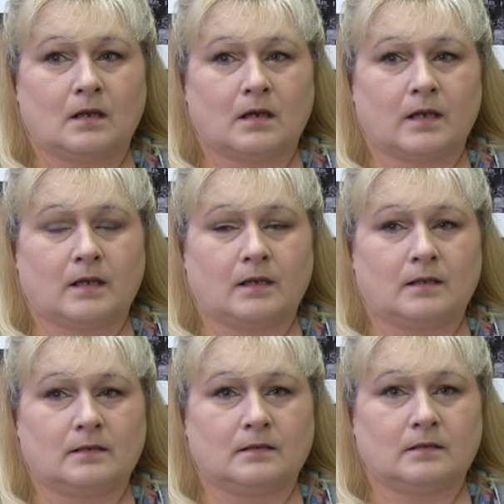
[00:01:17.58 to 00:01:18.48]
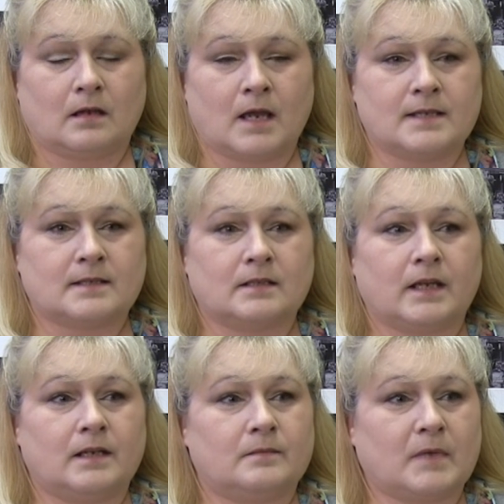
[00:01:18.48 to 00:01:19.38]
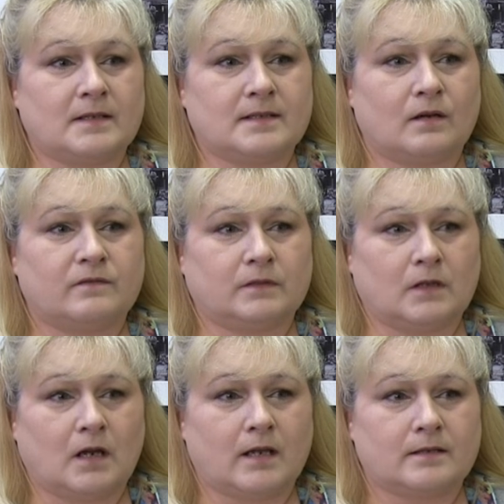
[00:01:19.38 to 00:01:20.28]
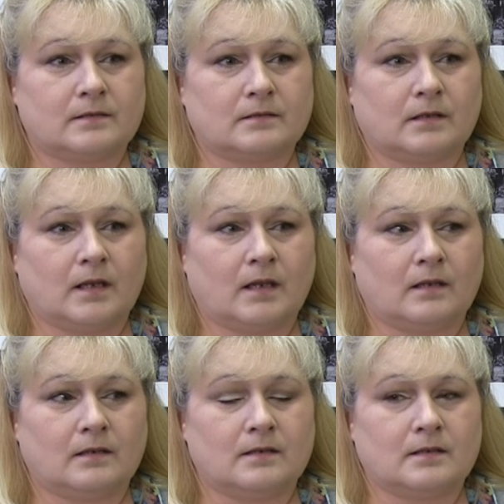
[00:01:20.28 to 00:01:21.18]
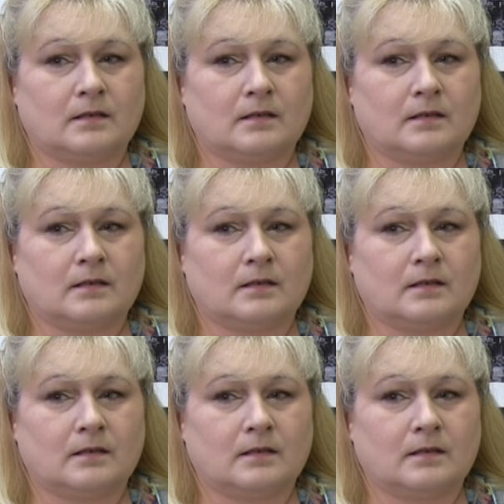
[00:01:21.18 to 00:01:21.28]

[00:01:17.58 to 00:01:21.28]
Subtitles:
I isolated myself a lot, and